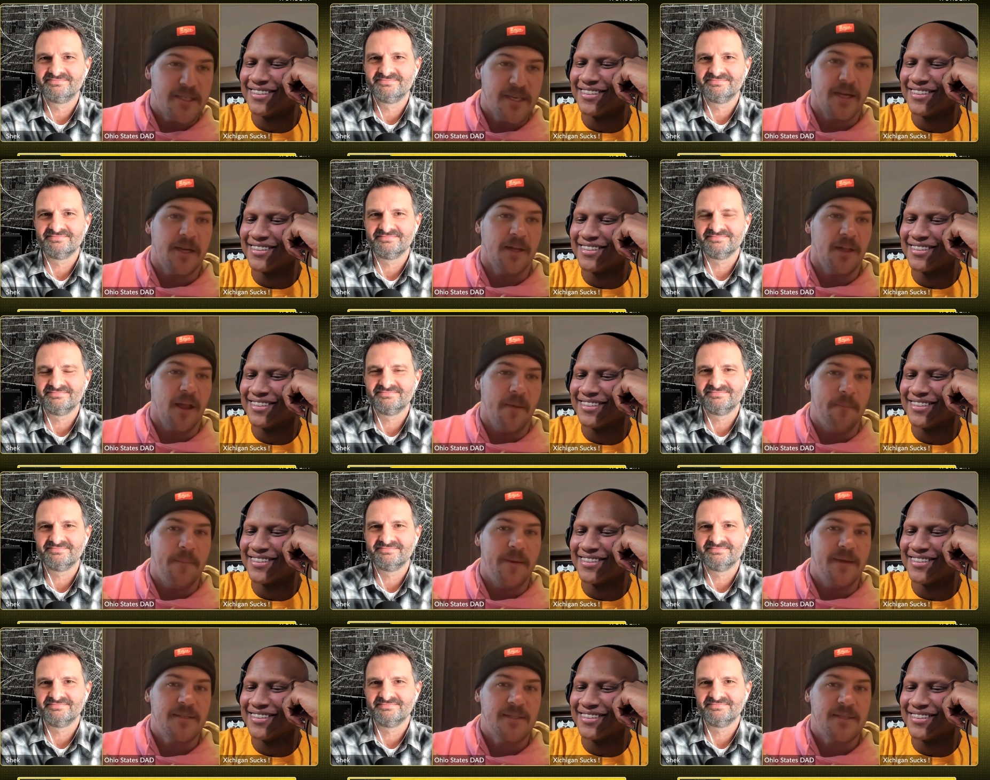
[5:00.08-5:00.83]
Speaker 1: us in
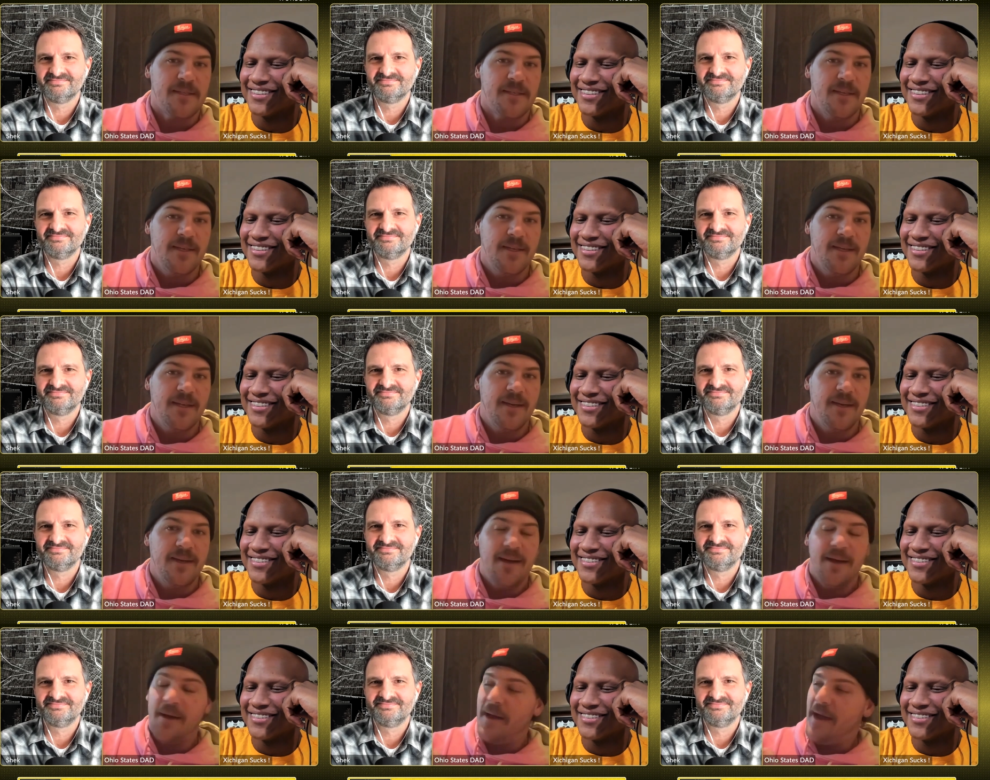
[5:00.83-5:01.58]
Columbus.
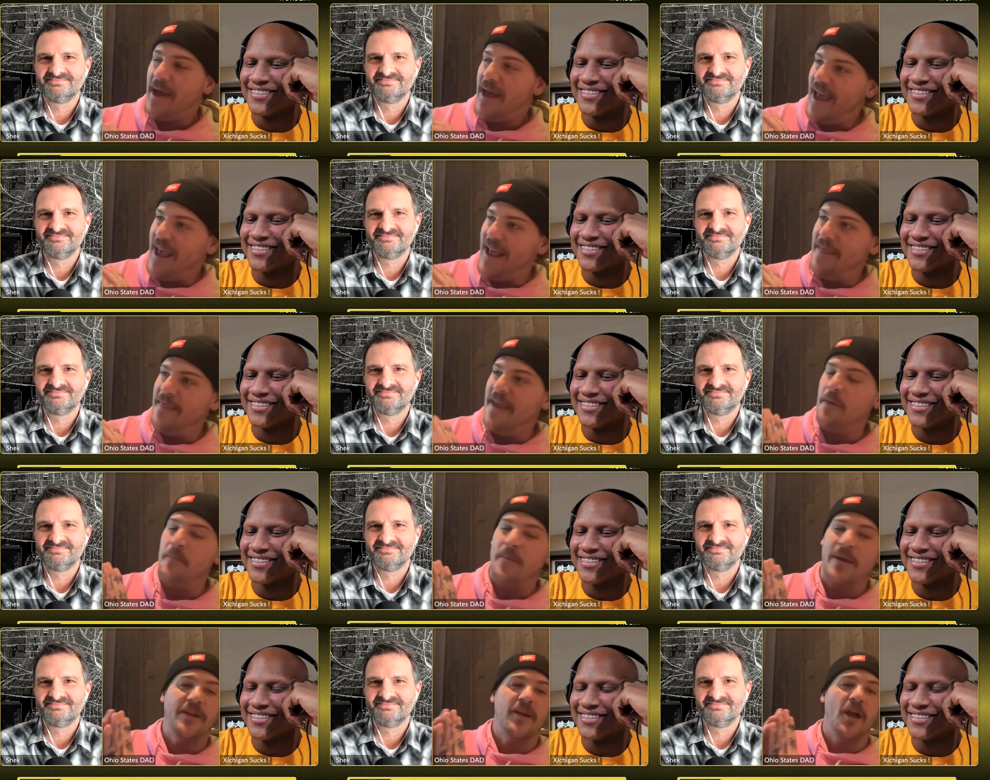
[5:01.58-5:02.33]
And
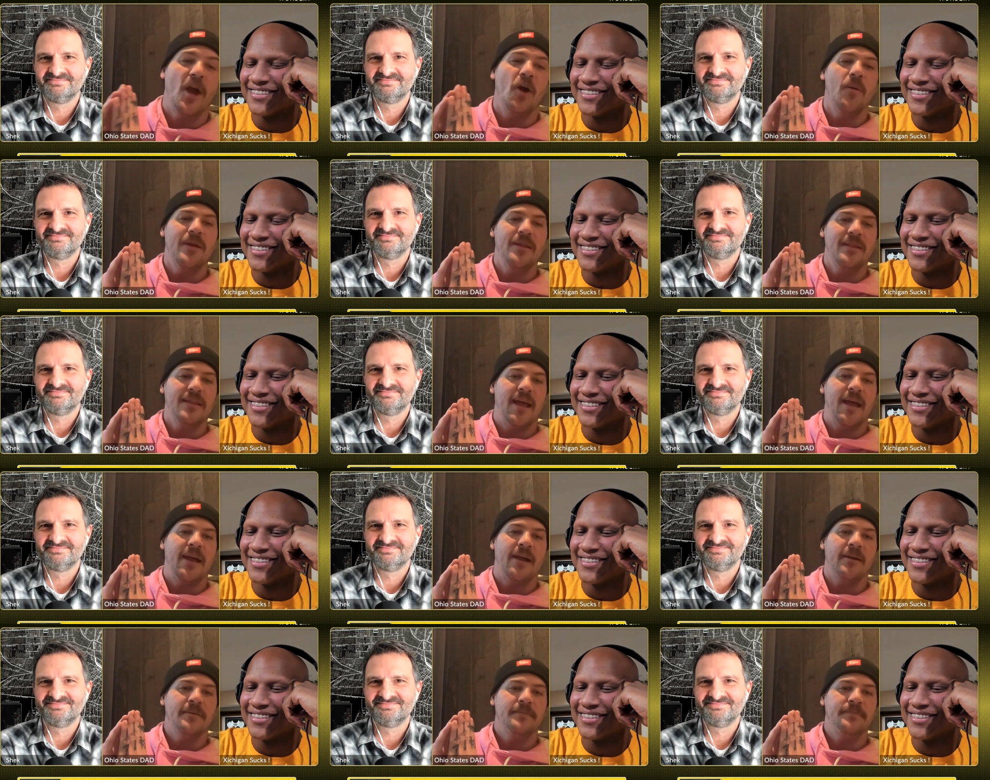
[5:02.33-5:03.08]
then we go in
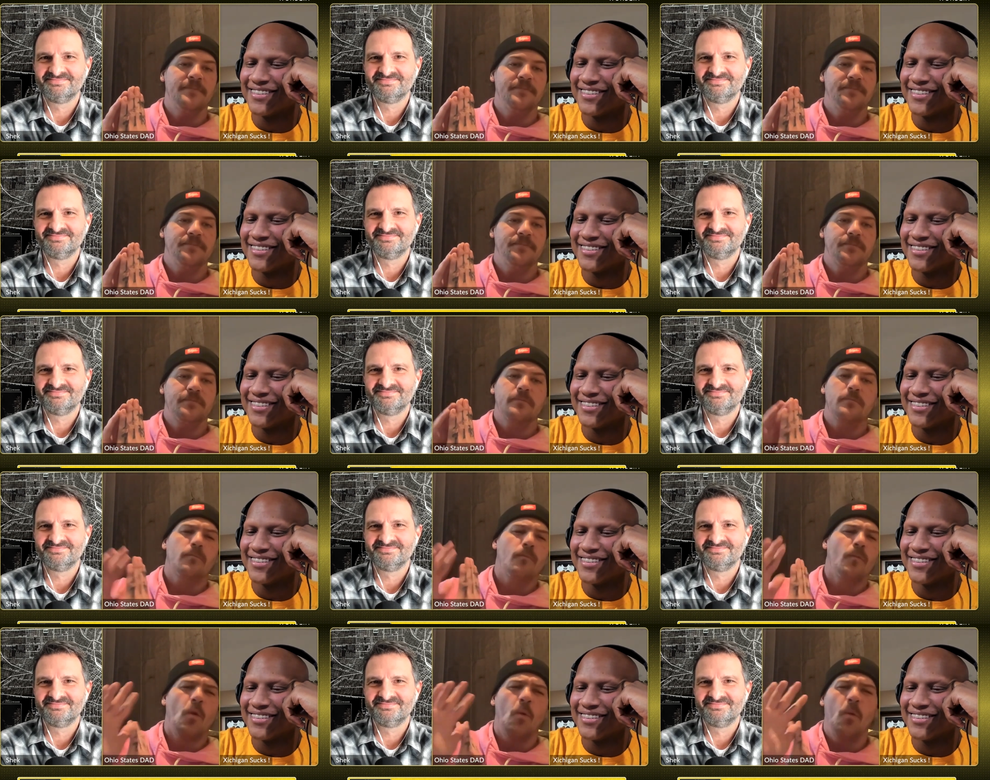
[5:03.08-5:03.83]
there
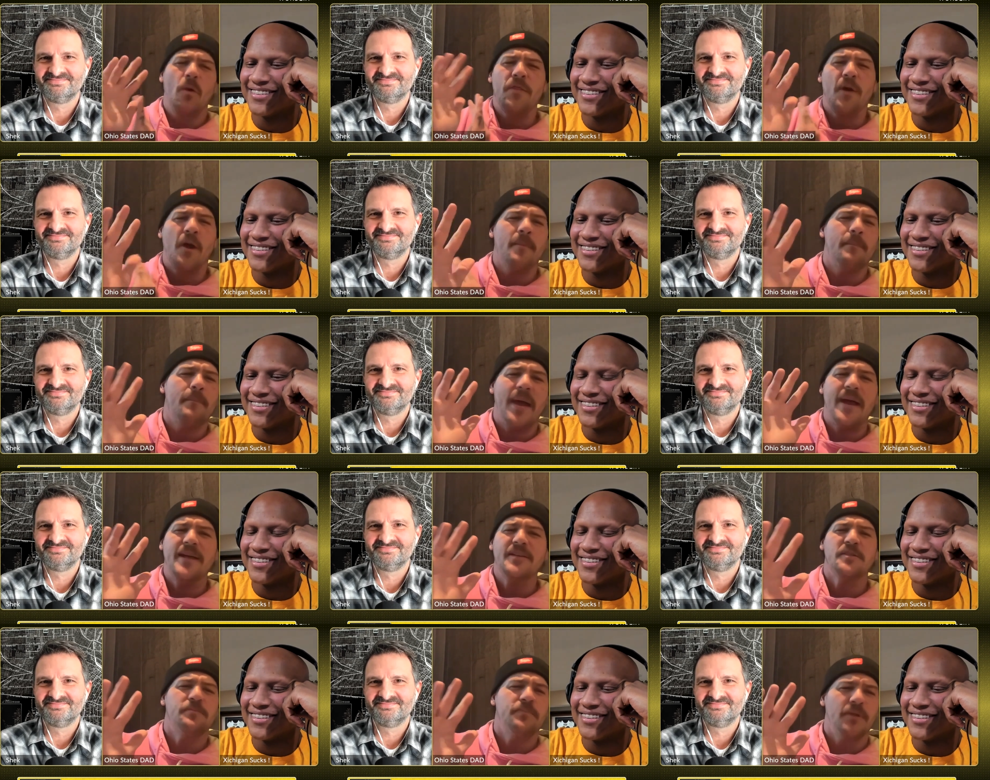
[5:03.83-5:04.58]
with our
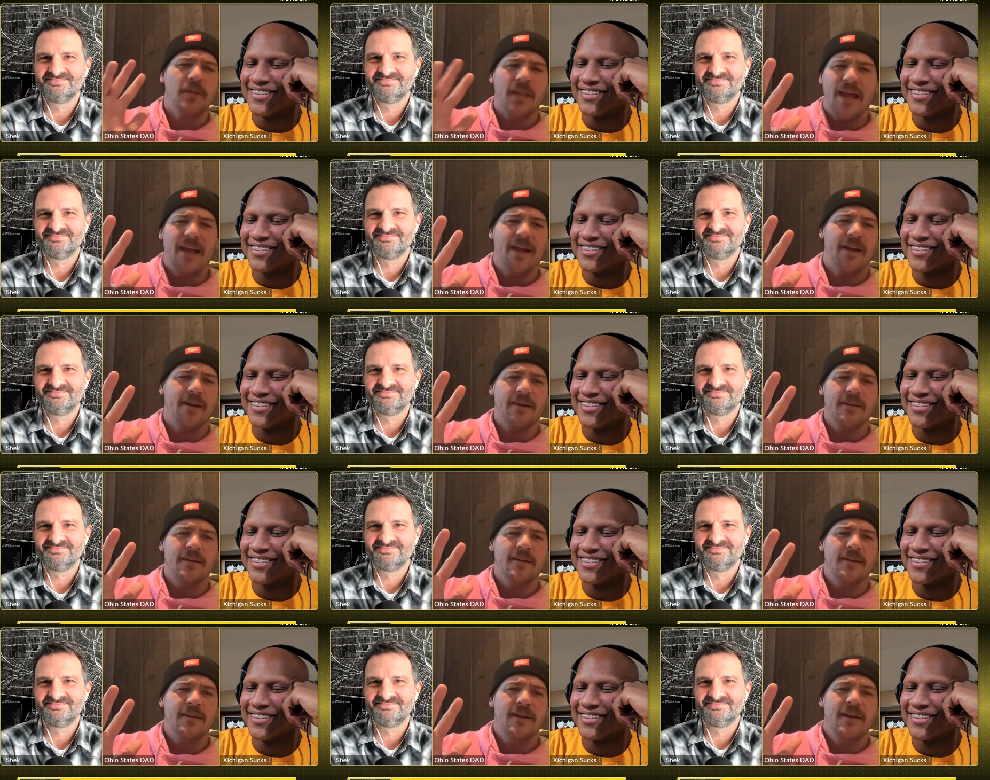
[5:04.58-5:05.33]
best
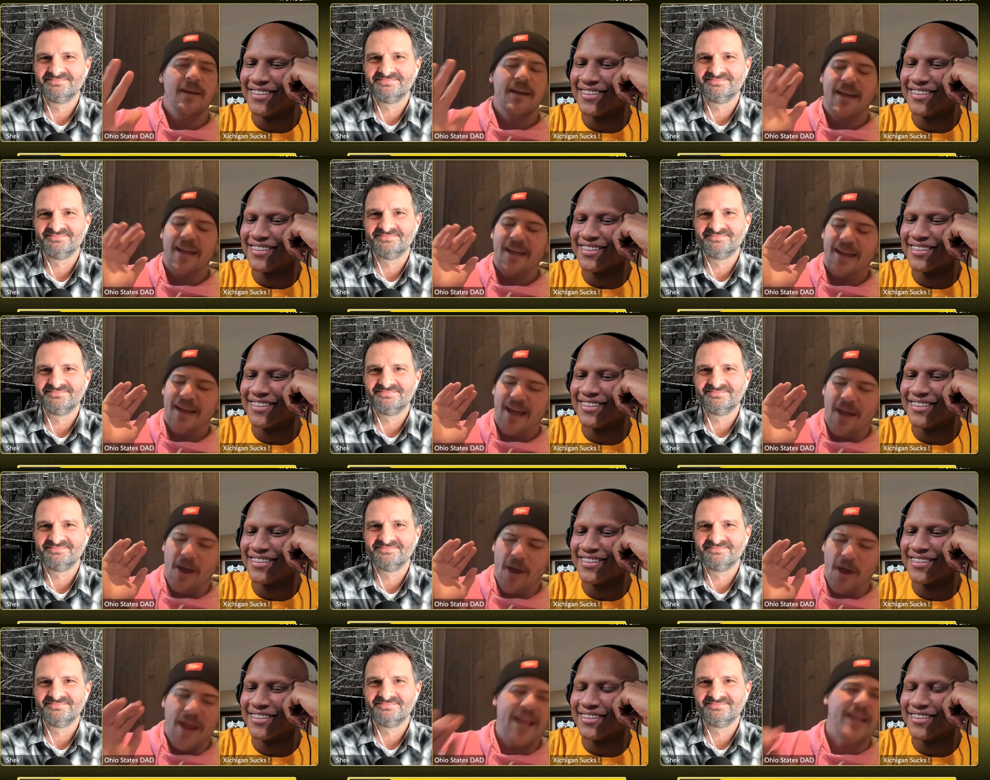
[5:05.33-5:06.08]
player
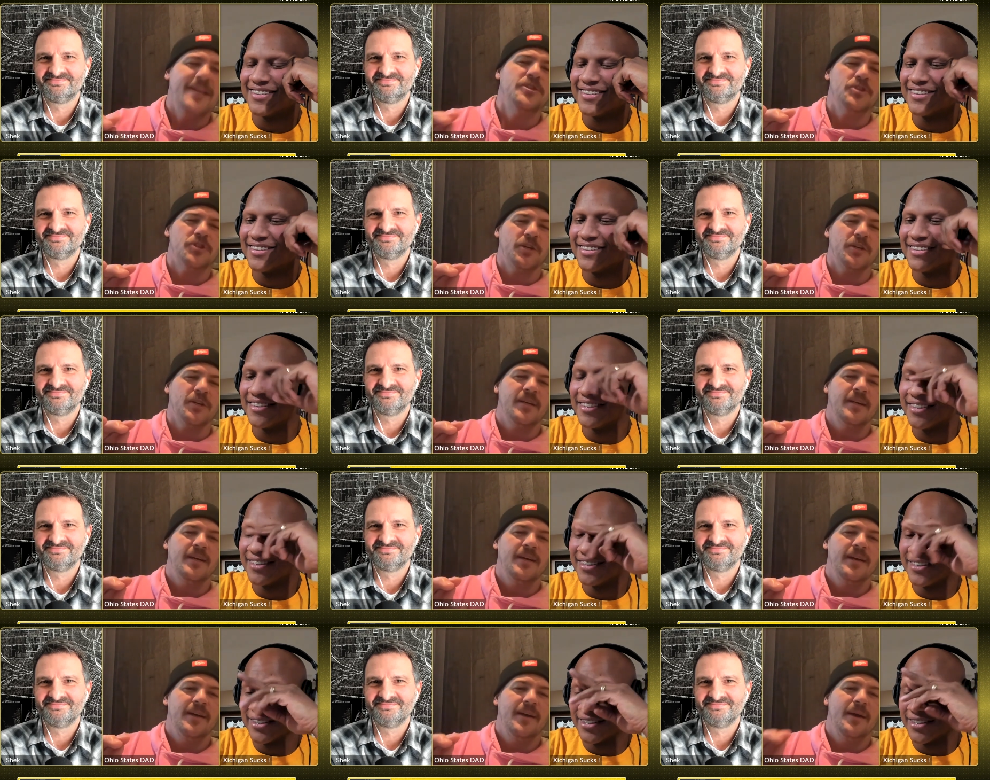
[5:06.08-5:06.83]
injured.
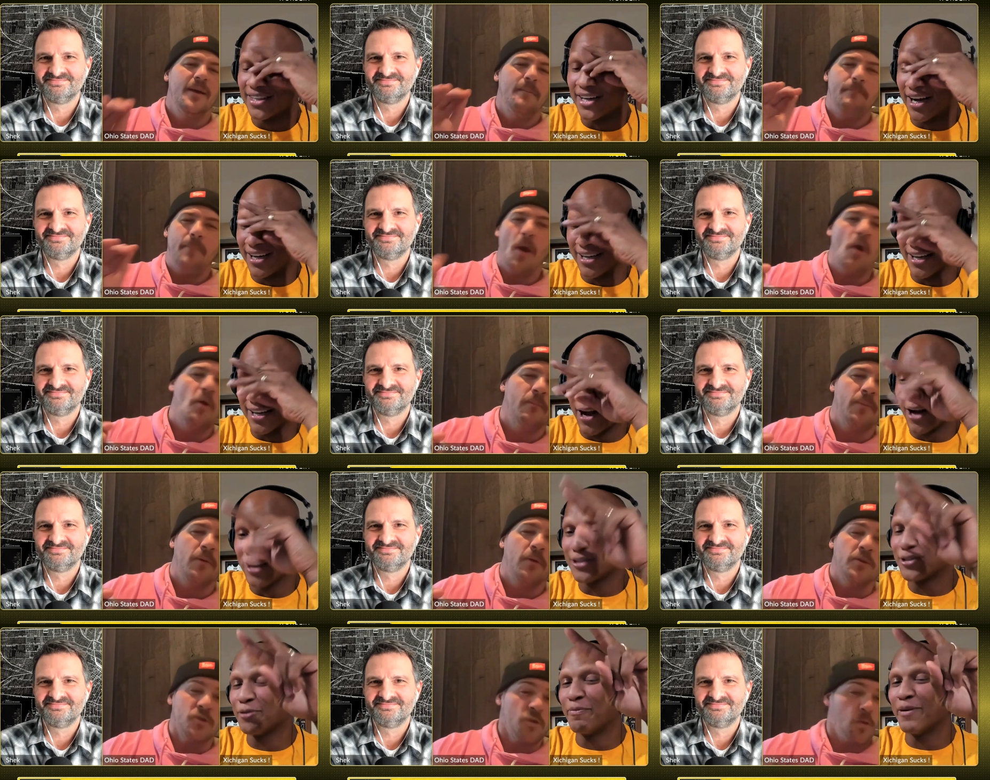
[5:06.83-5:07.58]

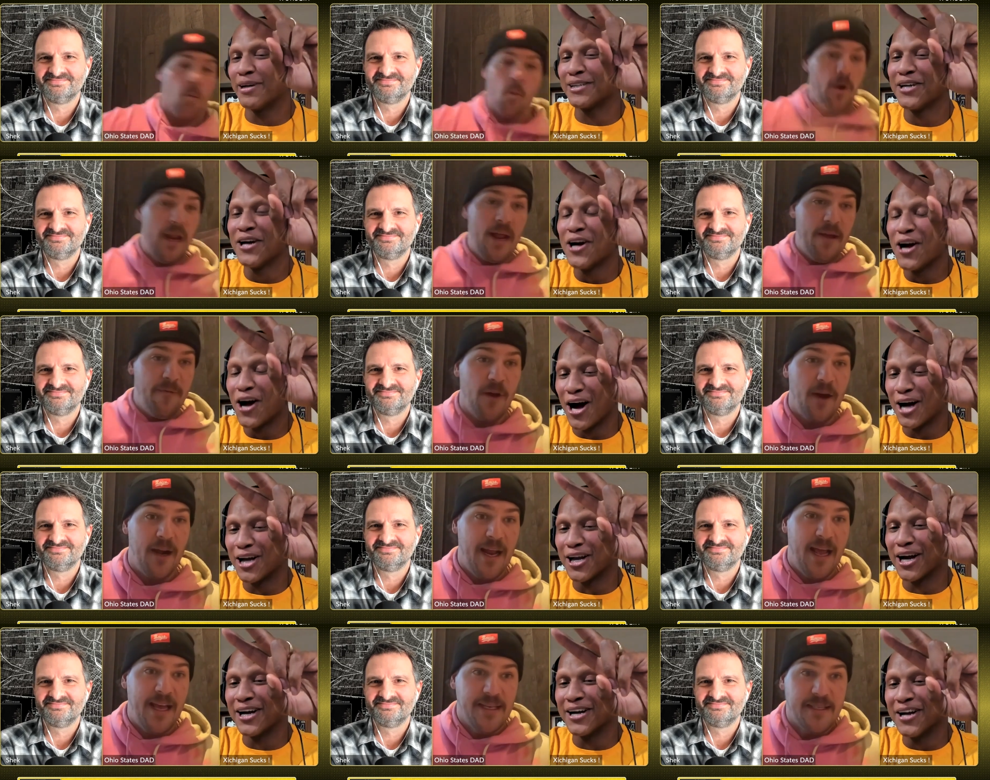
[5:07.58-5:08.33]
Speaker 2: Whatever it